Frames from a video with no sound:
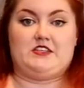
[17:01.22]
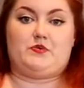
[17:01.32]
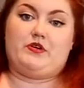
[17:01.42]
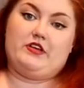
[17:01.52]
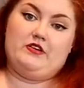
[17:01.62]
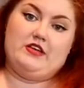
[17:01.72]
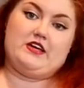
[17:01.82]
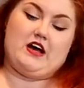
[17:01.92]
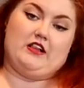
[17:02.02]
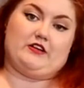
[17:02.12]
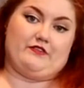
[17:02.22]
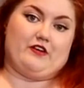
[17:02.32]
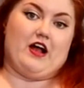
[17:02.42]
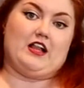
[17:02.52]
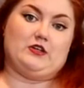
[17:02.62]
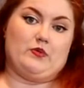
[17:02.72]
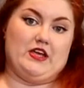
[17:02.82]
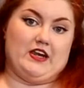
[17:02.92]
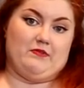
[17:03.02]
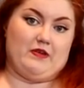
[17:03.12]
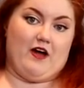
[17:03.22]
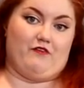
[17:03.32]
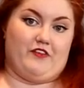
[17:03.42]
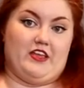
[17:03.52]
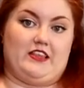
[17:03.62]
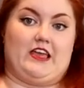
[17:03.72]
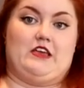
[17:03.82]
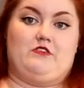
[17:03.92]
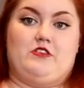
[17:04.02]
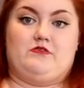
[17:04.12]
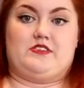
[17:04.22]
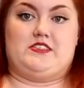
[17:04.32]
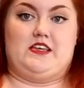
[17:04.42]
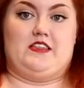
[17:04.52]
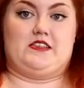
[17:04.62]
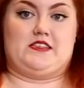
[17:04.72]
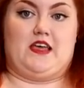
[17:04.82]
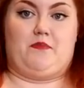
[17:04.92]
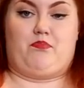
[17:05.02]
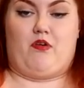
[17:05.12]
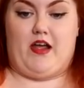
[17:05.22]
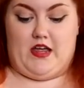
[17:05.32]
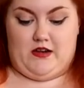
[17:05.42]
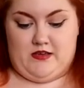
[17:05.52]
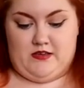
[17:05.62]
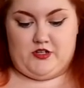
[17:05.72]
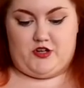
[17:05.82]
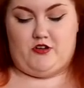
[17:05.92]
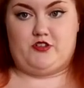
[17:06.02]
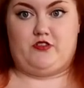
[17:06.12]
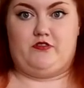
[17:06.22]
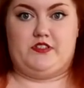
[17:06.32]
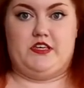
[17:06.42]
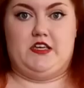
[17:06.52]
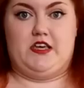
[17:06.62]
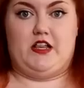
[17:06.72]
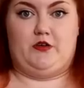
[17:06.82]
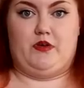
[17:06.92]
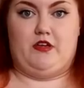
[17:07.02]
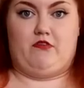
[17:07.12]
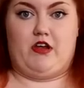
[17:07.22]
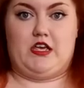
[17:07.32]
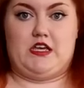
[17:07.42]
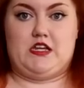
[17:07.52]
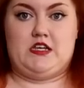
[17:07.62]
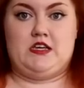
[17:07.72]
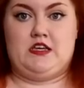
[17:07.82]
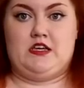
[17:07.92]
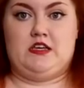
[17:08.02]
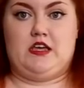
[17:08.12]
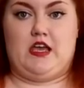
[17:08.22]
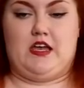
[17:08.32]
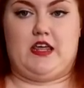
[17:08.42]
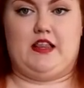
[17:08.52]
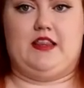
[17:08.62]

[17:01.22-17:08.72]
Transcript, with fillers: is a really unique color for a Halloween outfit. Like you don't see this like bright chartreusey yellowy green, and I